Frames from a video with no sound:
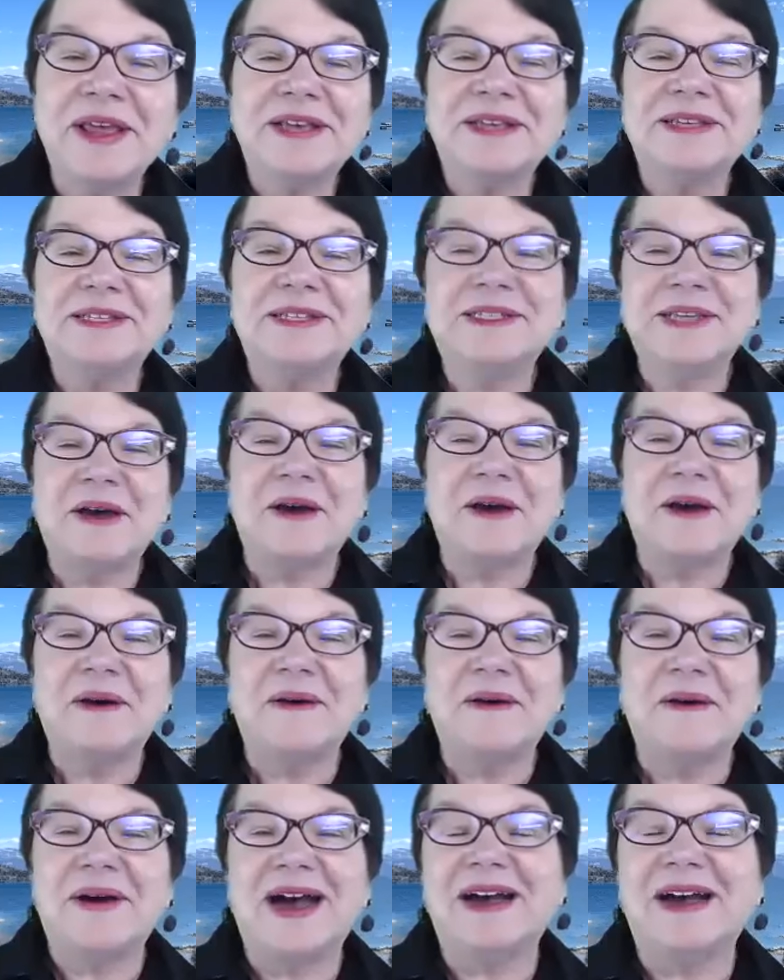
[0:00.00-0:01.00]

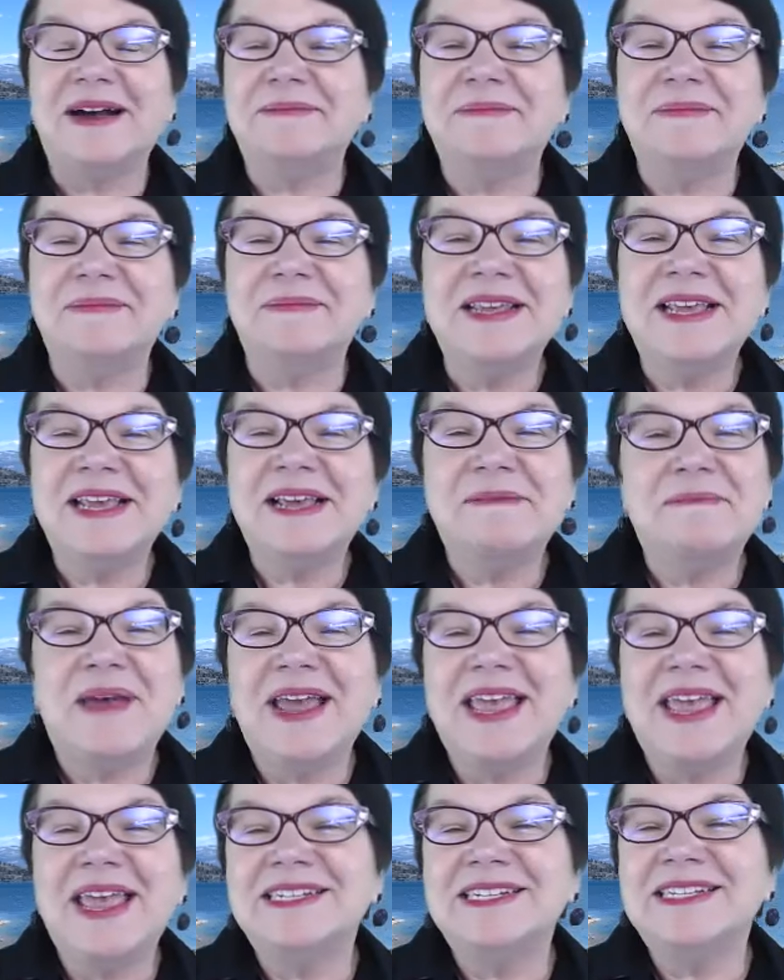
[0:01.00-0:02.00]
So
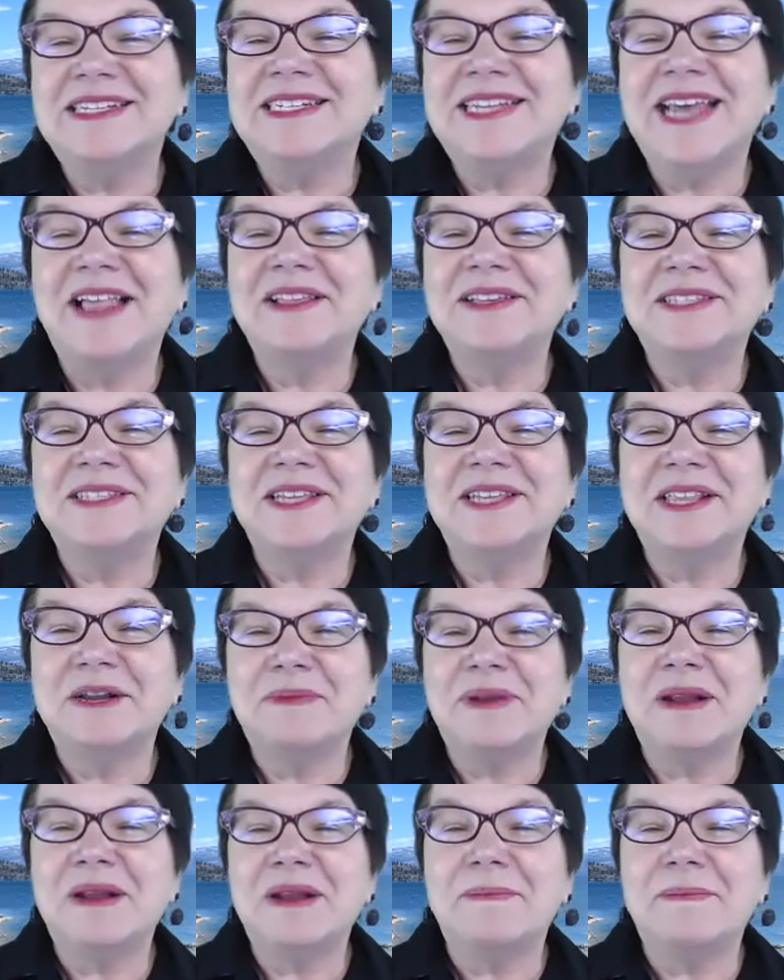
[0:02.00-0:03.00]
Becky, just tell us a little
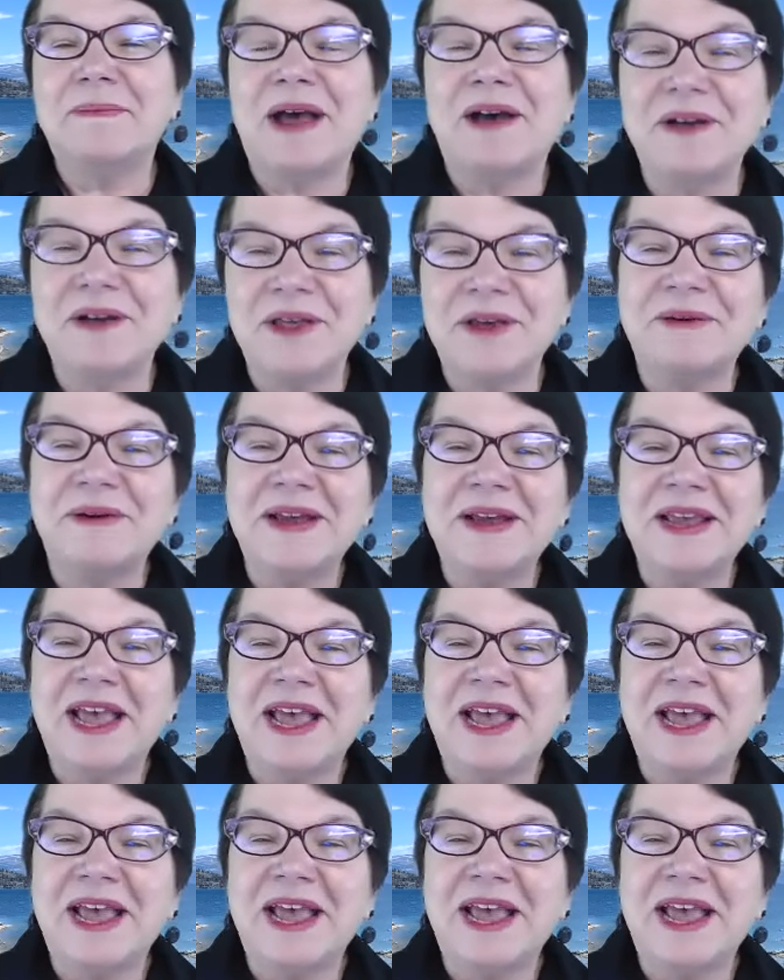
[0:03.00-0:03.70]
bit about you.